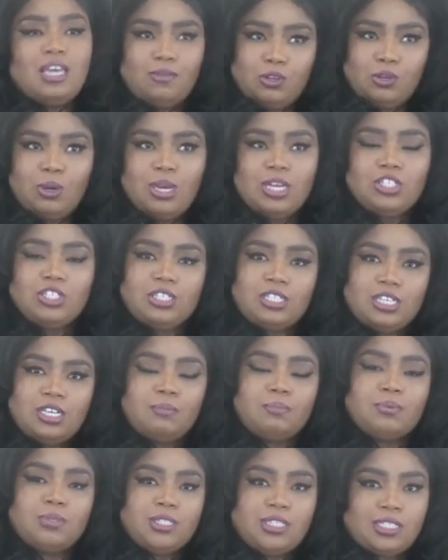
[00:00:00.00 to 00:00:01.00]
If you hit your
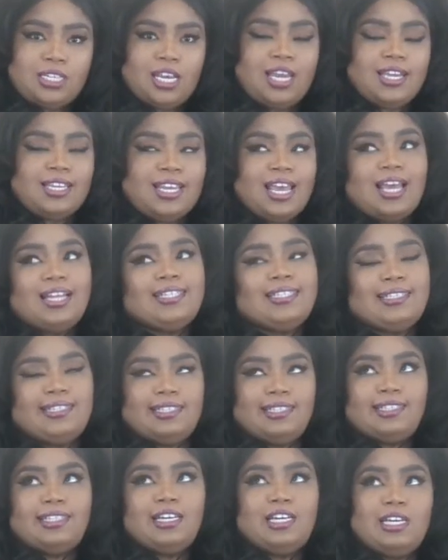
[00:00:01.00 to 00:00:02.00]
10%,
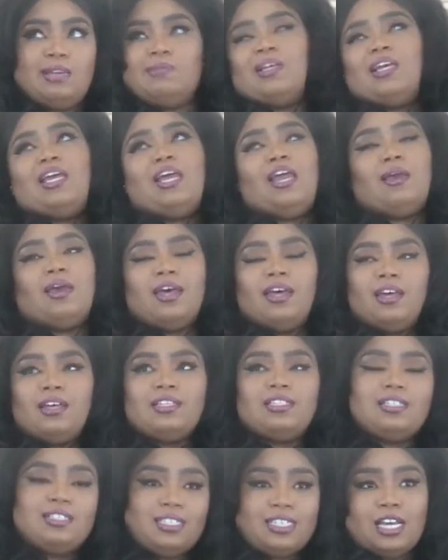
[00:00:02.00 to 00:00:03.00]
that's deemed a
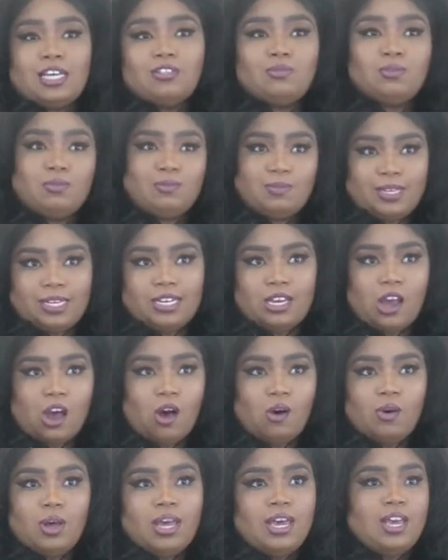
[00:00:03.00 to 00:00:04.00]
successful
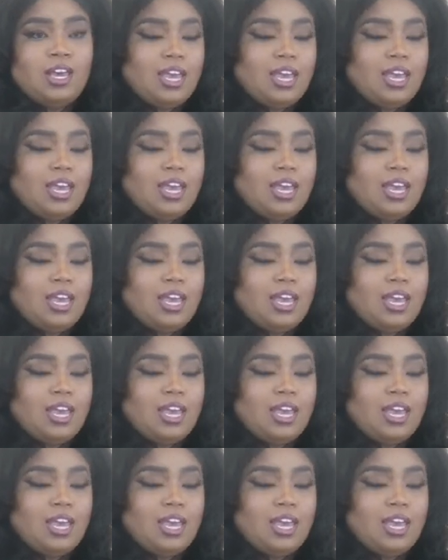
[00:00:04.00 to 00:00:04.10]
video.